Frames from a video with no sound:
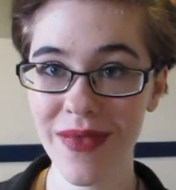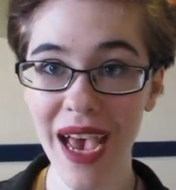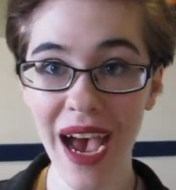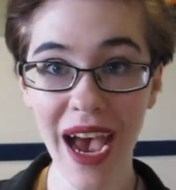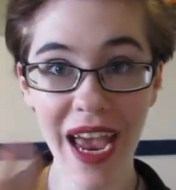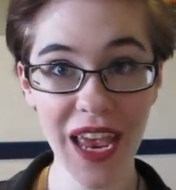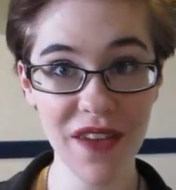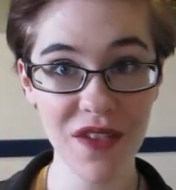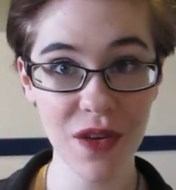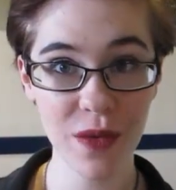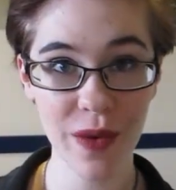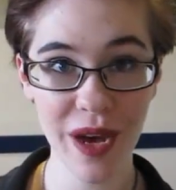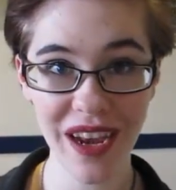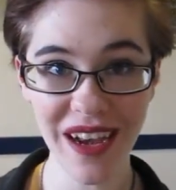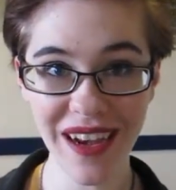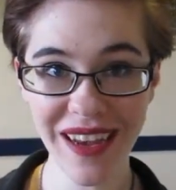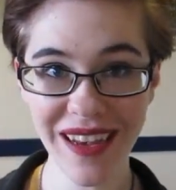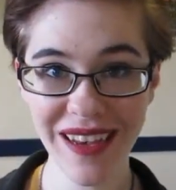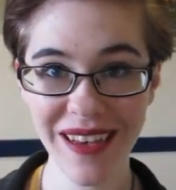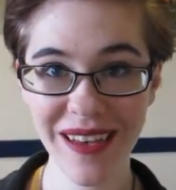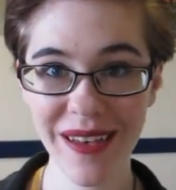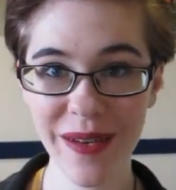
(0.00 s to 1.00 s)
Hi everyone,
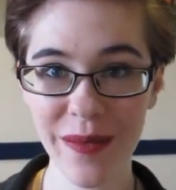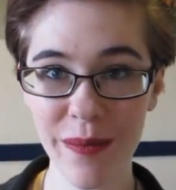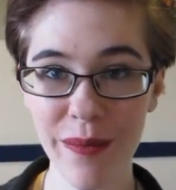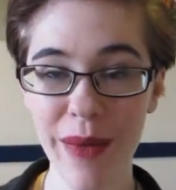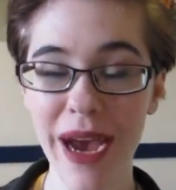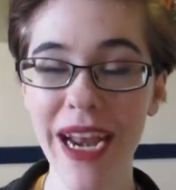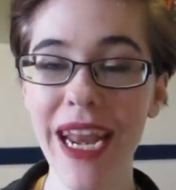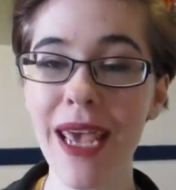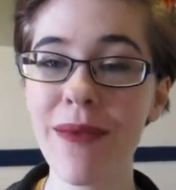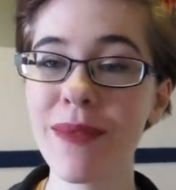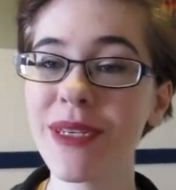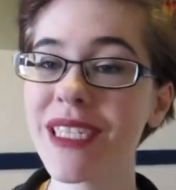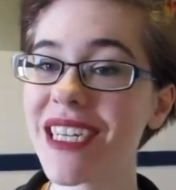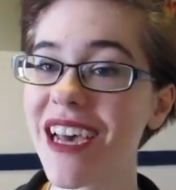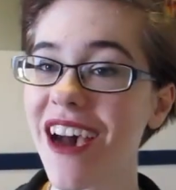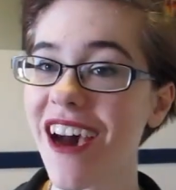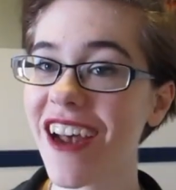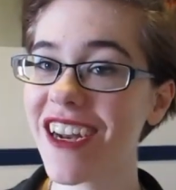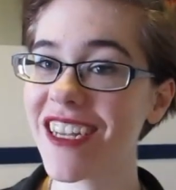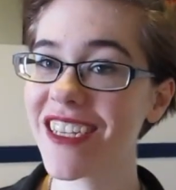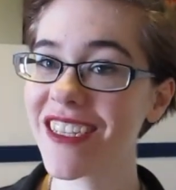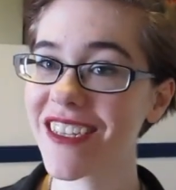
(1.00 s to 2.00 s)
my name is
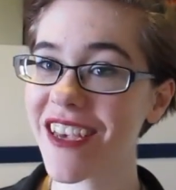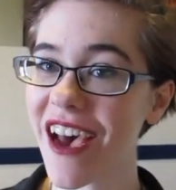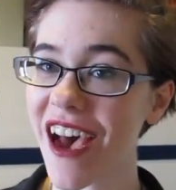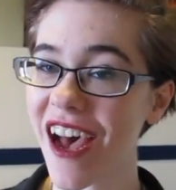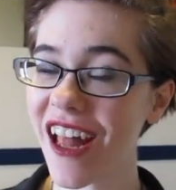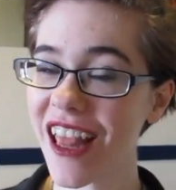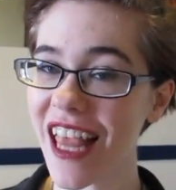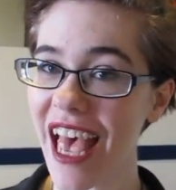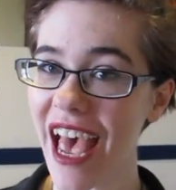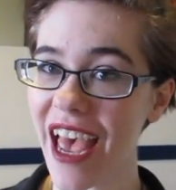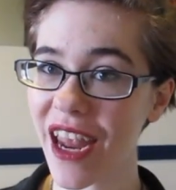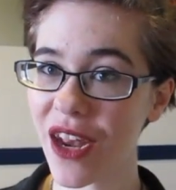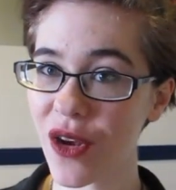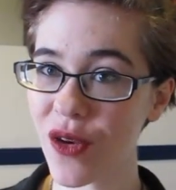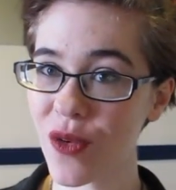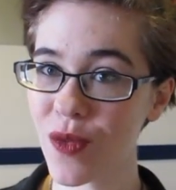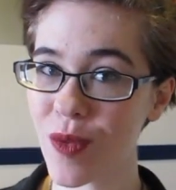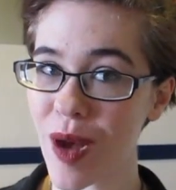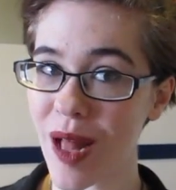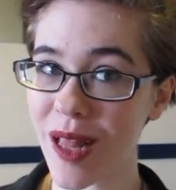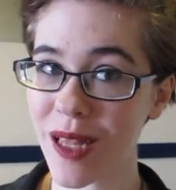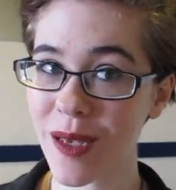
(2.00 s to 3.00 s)
TARDIS Girl and
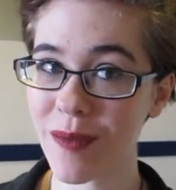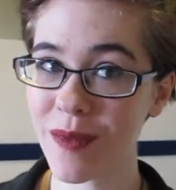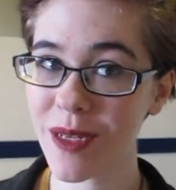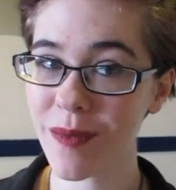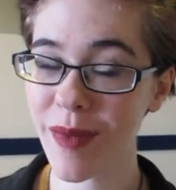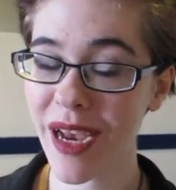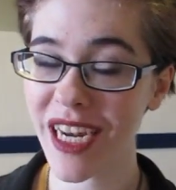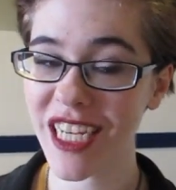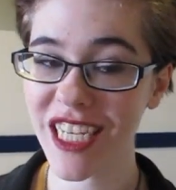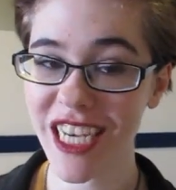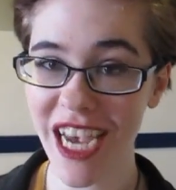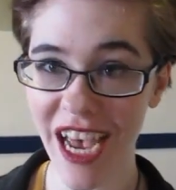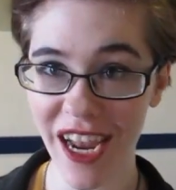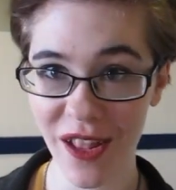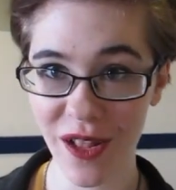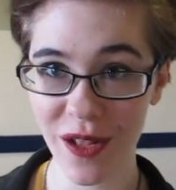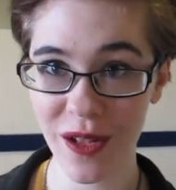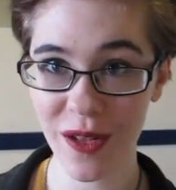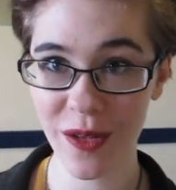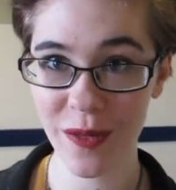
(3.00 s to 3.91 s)
welcome to my channel.